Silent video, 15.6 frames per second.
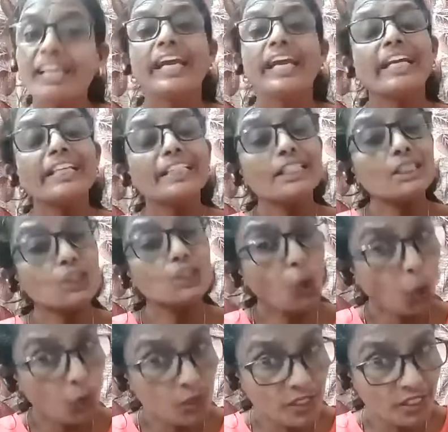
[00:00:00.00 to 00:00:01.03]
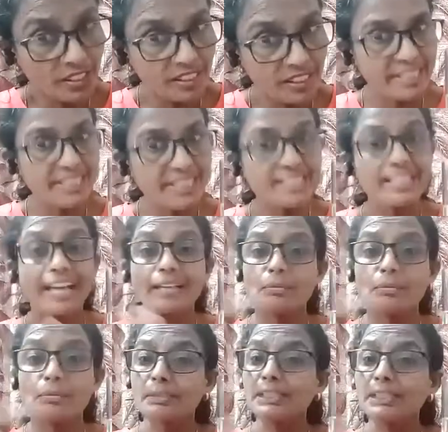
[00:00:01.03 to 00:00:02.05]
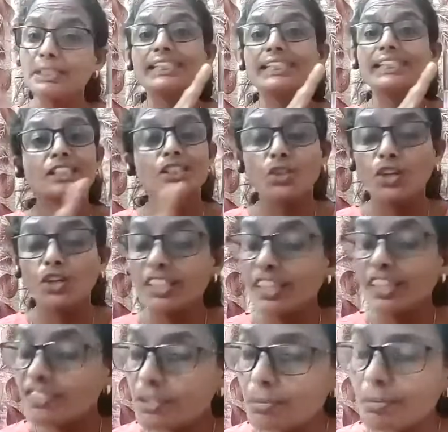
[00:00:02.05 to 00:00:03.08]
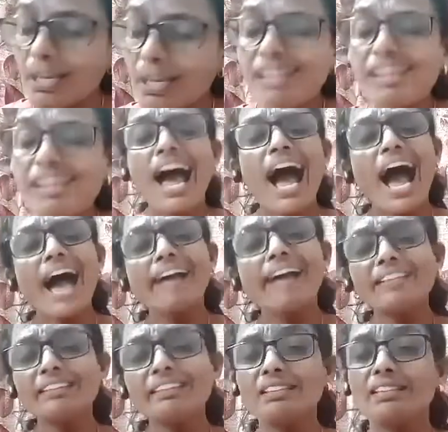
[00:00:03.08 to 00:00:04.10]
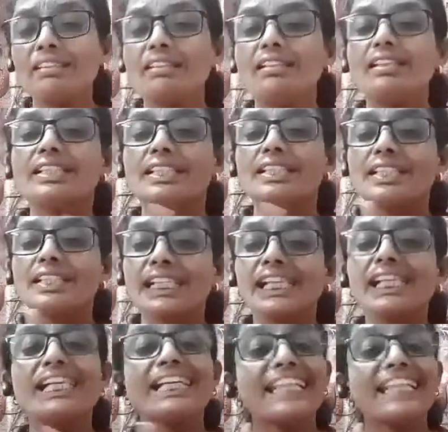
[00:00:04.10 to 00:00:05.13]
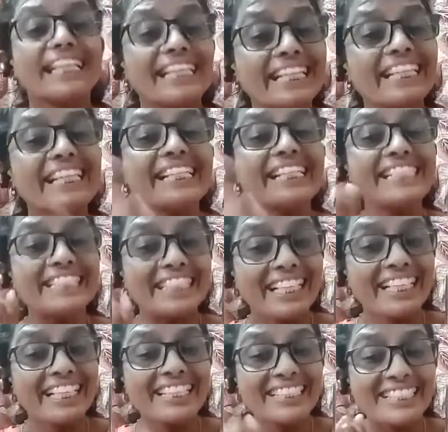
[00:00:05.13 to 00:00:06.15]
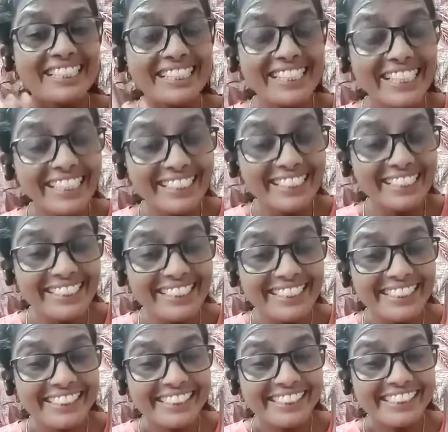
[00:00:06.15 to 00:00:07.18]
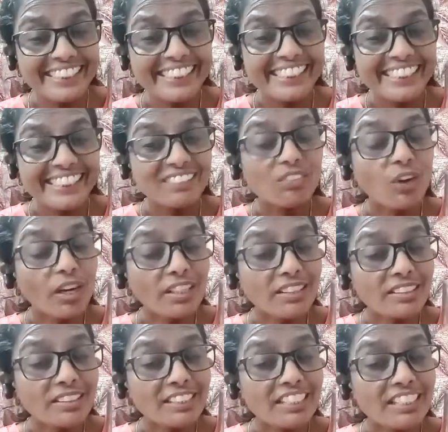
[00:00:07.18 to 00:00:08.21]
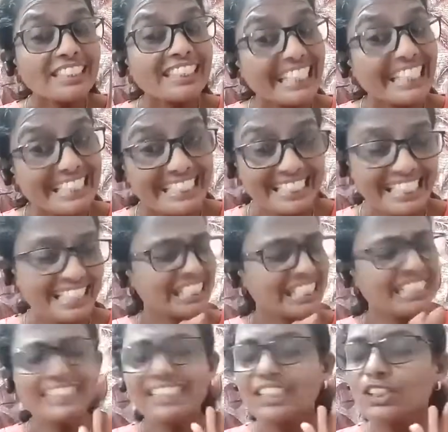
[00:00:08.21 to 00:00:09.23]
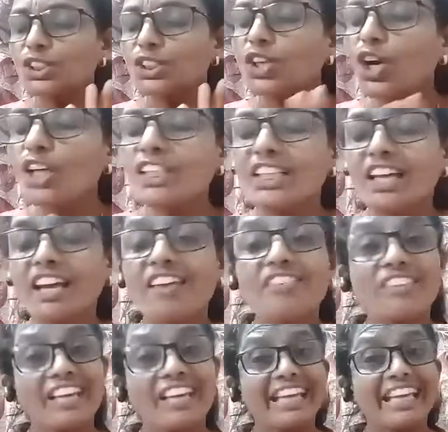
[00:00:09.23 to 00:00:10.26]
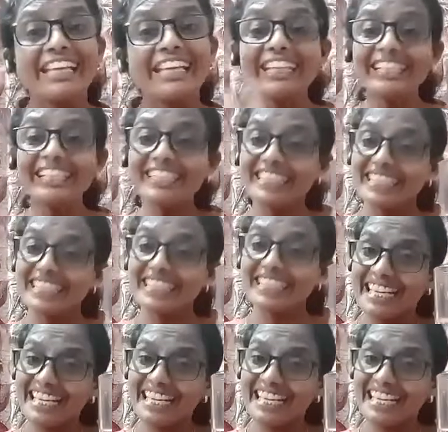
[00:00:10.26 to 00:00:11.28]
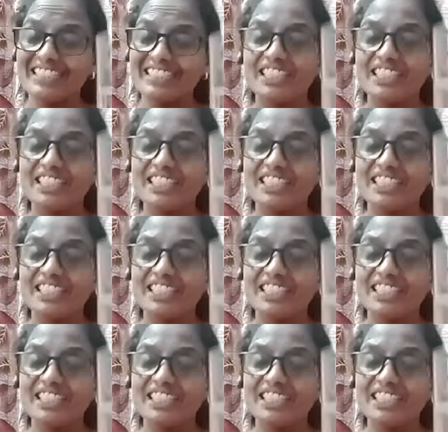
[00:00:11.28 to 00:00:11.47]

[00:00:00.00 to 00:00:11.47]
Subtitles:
It is odorless. That means it does not have smell. And the third thing is it is what? Tasteless. It does not have any taste.